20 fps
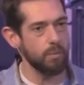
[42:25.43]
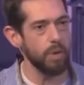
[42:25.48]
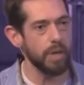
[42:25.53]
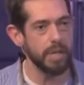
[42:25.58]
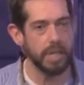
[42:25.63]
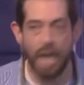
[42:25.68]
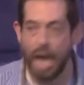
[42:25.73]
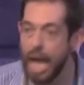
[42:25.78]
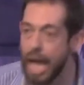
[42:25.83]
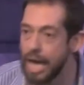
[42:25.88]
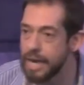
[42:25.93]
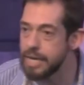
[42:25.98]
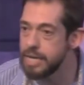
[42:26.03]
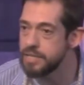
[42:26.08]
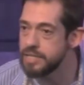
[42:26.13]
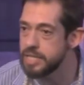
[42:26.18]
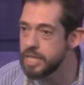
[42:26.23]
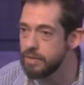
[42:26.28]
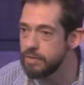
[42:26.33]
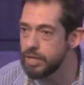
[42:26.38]
what God
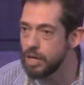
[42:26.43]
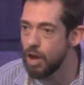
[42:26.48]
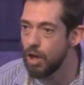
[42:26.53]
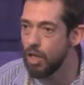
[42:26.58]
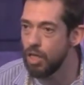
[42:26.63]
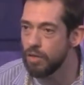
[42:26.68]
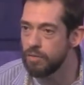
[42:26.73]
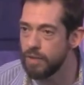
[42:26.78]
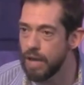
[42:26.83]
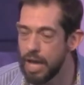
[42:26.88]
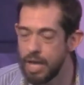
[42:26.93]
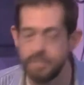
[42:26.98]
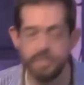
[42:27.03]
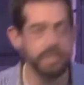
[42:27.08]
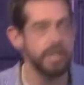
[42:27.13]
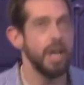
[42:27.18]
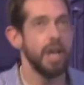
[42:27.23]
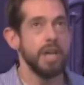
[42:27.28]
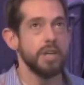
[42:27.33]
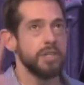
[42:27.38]
has given all of
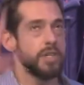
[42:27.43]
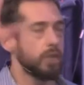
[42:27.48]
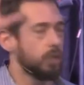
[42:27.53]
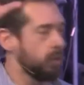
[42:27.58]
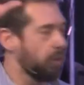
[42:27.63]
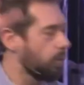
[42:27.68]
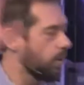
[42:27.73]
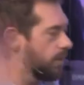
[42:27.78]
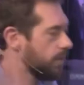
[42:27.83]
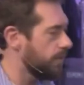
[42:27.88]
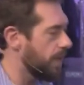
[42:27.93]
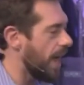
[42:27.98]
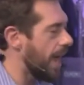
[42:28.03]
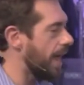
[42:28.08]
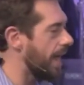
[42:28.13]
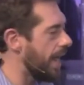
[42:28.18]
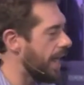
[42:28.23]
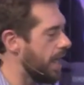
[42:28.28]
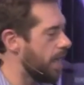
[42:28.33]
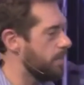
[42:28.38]
us to glorify
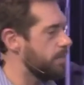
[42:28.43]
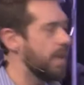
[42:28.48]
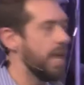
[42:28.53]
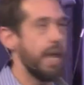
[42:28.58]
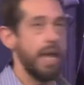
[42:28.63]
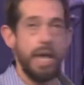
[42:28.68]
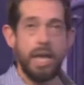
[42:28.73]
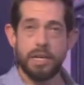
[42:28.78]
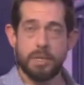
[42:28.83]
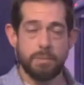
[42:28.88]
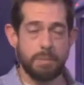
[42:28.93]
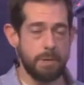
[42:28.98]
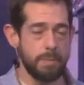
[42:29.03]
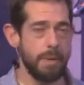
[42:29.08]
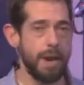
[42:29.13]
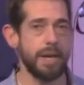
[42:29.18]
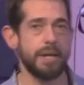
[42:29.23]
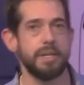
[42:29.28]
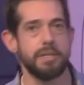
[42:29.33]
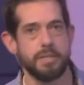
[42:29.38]
Him and to be
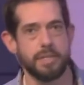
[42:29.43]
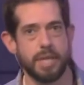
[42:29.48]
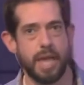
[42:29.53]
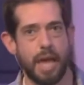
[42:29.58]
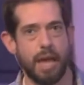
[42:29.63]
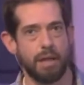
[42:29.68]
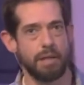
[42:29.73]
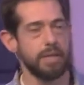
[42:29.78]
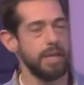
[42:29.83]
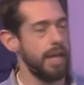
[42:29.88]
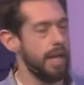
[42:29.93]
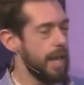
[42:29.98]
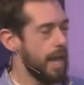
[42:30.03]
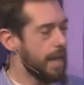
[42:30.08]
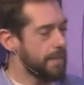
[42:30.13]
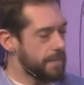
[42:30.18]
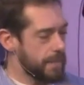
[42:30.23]
reconciled at